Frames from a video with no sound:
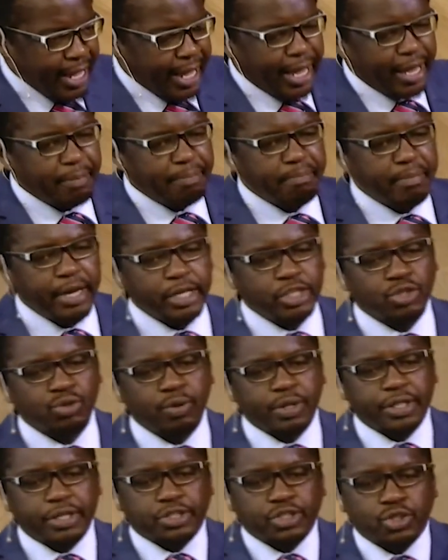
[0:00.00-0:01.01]
and make
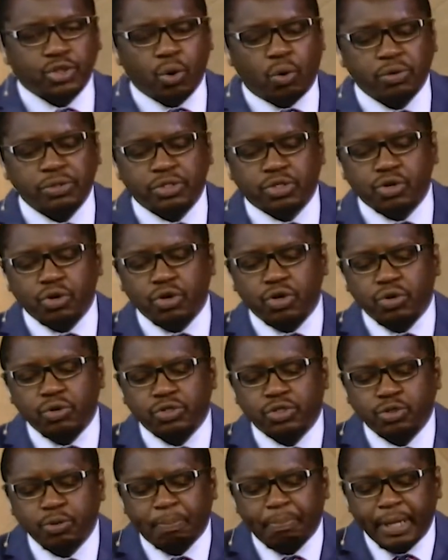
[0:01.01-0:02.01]
sure the stones you use
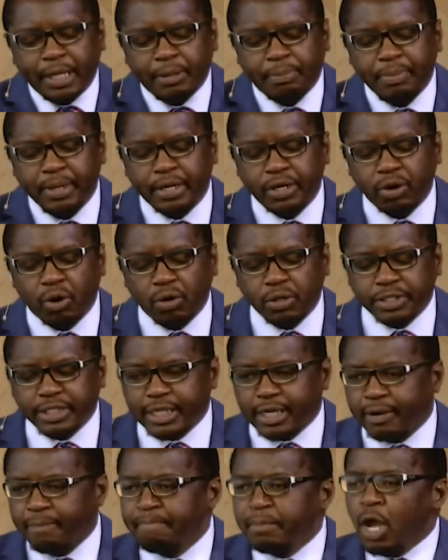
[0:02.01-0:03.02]
to build me an
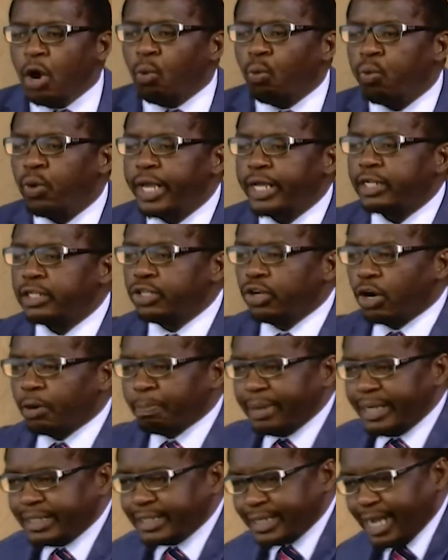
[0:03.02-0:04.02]
altar will not
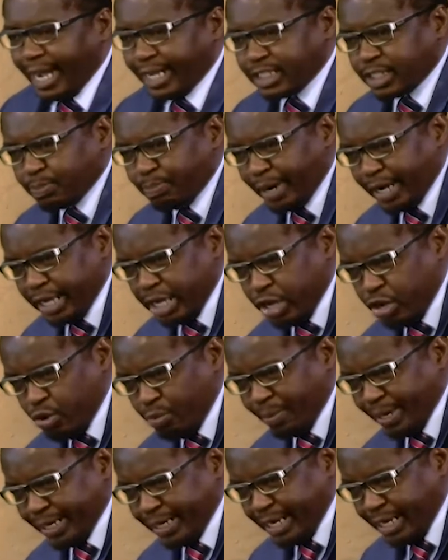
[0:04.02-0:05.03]
be touched by
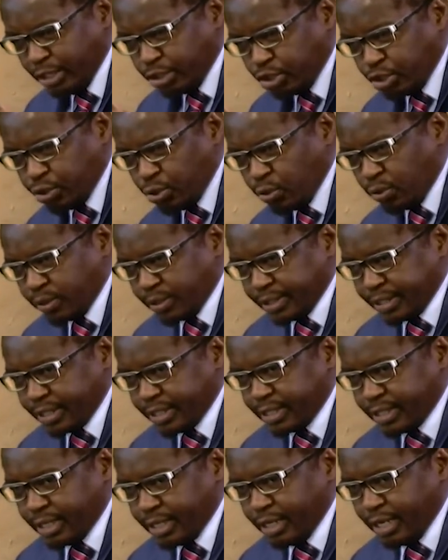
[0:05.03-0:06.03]
human
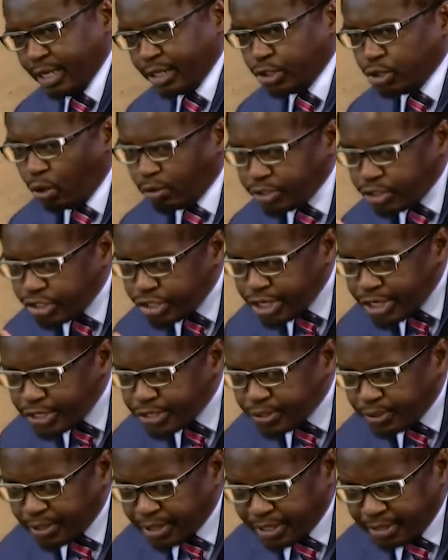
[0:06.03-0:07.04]
tools. Don't
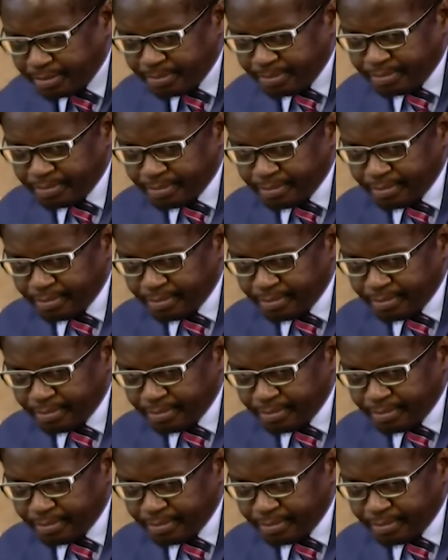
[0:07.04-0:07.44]
chisel them.